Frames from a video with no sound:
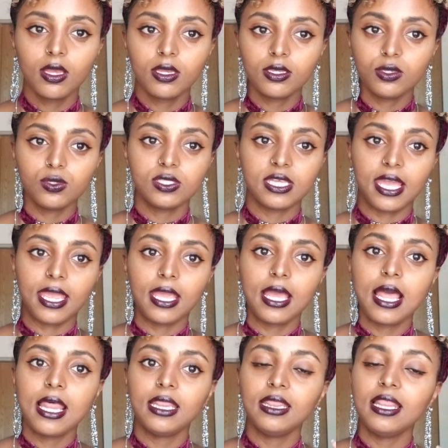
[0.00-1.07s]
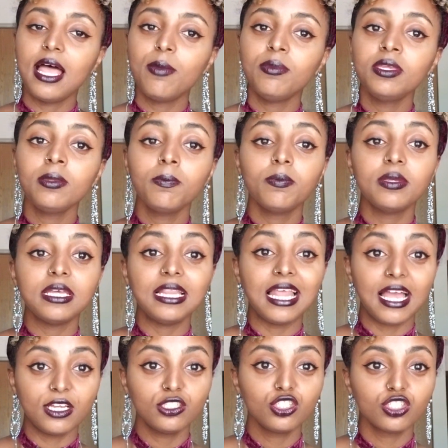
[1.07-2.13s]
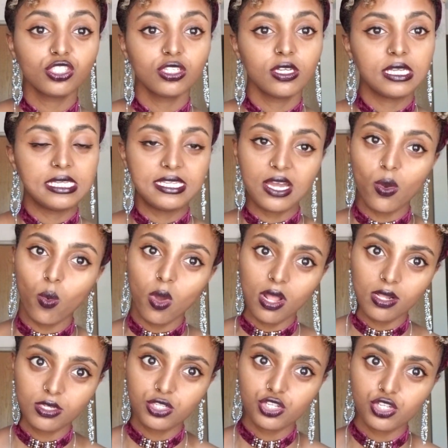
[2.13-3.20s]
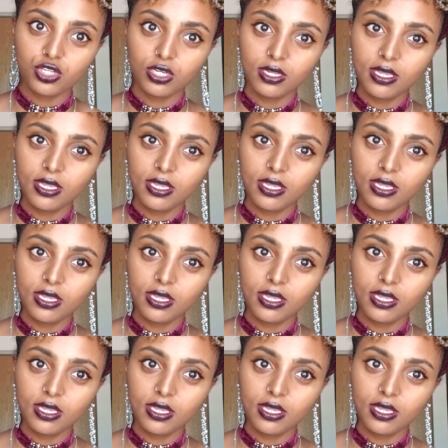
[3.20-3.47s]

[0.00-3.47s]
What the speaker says: You say, lemon bilesh de Welsh.